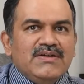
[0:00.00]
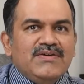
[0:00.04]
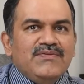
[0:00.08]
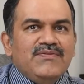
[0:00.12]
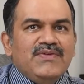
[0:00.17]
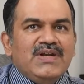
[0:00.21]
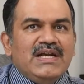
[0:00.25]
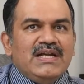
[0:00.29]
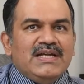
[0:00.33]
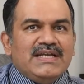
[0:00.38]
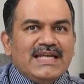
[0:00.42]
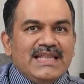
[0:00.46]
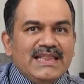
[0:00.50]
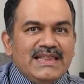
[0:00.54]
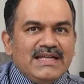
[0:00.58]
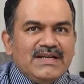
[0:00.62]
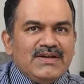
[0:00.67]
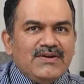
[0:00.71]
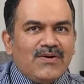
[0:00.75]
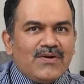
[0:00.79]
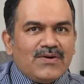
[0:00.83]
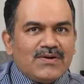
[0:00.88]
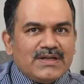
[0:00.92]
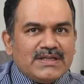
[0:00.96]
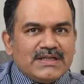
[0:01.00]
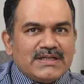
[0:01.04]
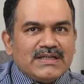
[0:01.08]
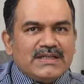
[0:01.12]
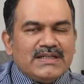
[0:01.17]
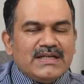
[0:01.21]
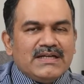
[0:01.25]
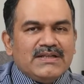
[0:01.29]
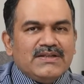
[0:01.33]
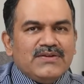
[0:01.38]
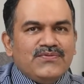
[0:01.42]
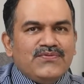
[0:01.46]
will tell the doctor
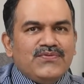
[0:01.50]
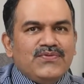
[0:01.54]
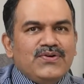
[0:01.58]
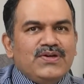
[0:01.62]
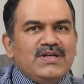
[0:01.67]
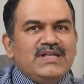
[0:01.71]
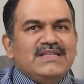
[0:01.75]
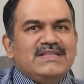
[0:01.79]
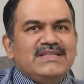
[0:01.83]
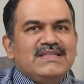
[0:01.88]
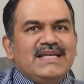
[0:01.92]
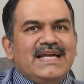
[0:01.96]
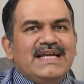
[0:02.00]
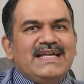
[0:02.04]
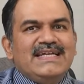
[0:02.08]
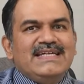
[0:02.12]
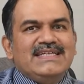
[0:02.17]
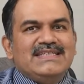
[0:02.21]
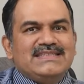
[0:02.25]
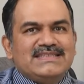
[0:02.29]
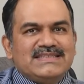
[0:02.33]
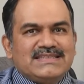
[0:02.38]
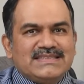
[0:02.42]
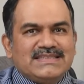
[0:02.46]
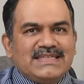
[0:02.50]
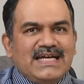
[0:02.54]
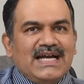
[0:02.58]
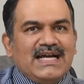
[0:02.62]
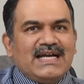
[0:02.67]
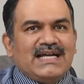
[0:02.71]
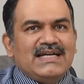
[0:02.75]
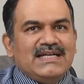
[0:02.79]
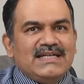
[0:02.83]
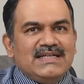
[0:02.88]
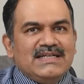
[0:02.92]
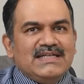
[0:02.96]
that the food is getting
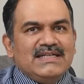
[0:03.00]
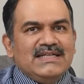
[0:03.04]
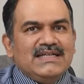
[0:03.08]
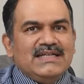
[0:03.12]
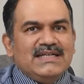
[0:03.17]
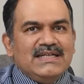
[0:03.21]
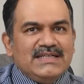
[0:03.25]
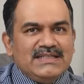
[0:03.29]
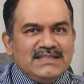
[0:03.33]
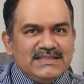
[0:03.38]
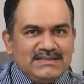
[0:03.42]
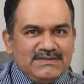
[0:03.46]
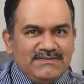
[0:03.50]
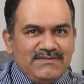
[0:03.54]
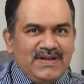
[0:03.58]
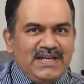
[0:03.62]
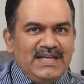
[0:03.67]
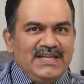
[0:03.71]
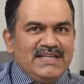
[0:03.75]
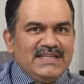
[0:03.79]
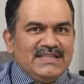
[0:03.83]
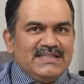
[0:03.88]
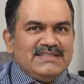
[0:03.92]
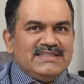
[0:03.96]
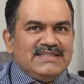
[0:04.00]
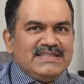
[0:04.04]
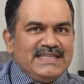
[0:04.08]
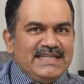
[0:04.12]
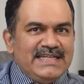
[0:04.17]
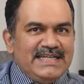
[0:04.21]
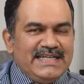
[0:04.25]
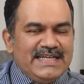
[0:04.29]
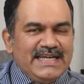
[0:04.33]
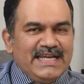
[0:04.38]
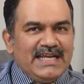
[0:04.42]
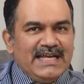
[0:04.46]
stuck when he is
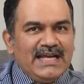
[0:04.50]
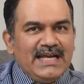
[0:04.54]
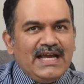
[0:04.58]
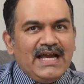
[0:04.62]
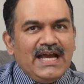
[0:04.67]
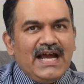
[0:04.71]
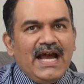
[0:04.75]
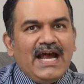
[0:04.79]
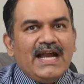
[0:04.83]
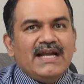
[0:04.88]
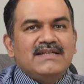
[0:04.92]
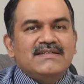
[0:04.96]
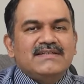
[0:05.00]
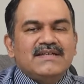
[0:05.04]
eating, and